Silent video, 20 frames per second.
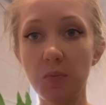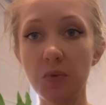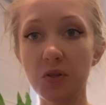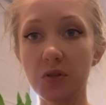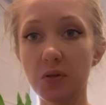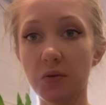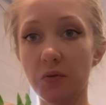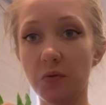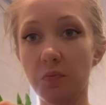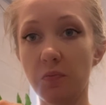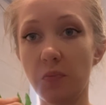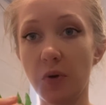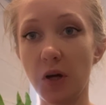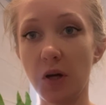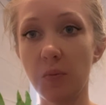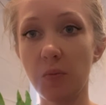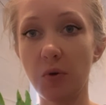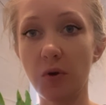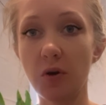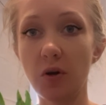a piece of
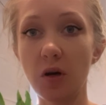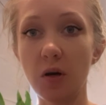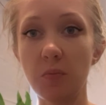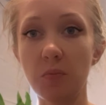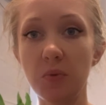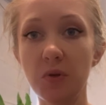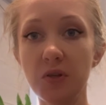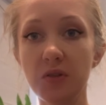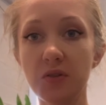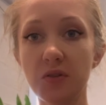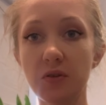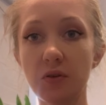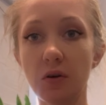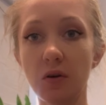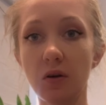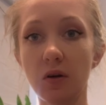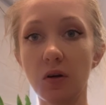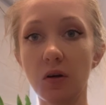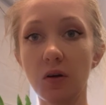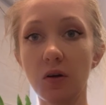paper, a piece
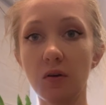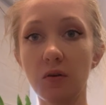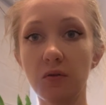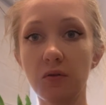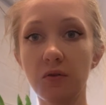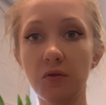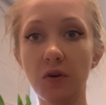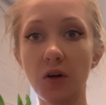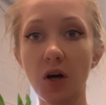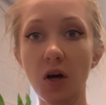of